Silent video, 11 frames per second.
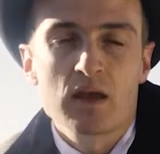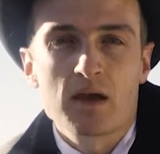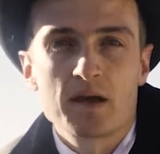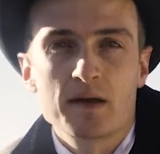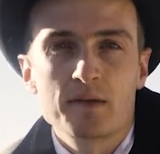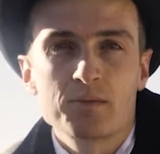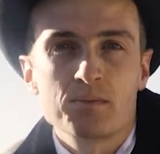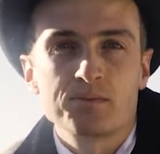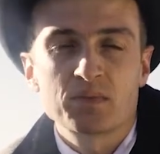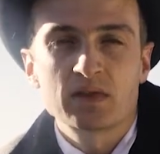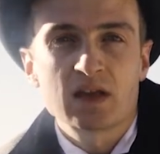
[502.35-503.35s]
And
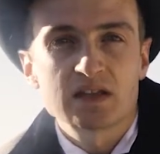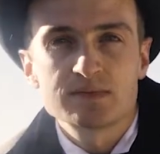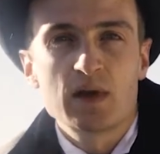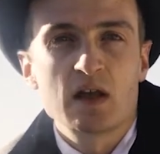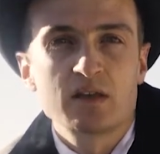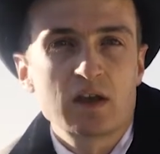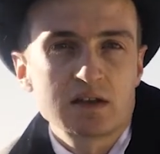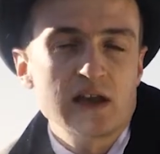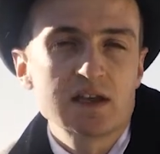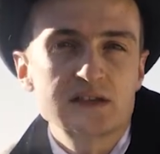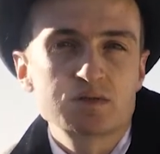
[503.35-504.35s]
that smell and that
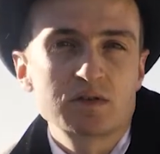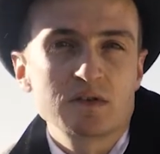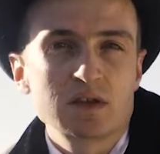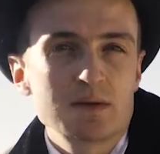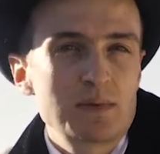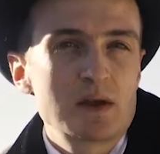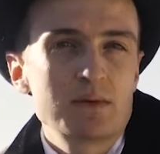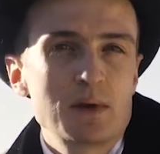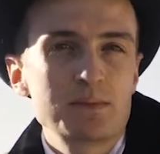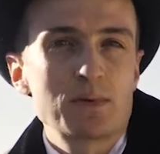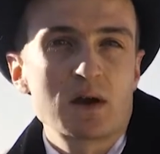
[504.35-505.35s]
taste would really have been a
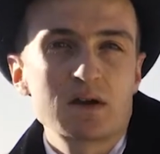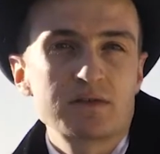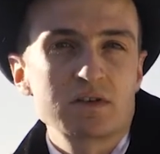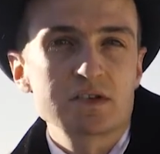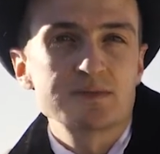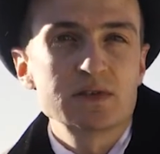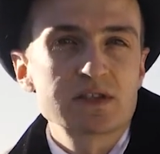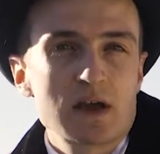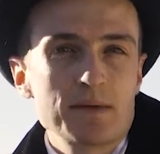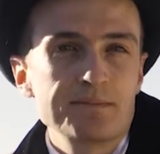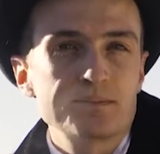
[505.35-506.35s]
big part of Christmas
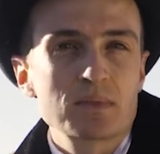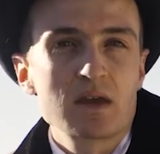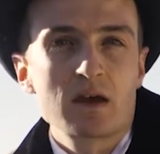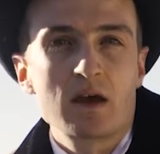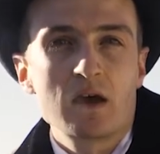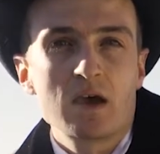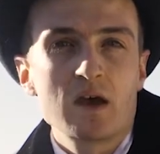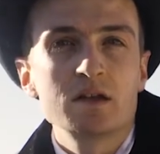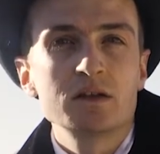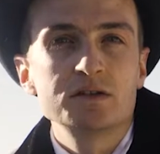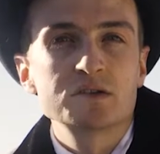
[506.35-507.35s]
time
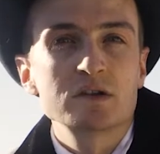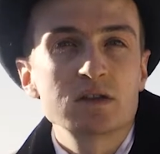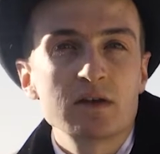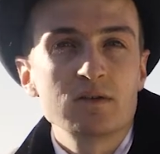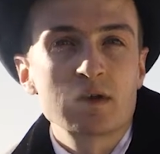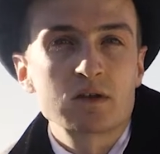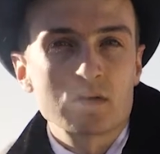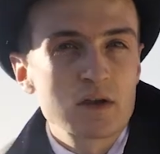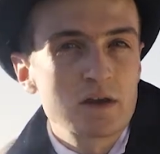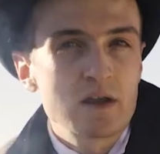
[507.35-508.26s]
during the Victorian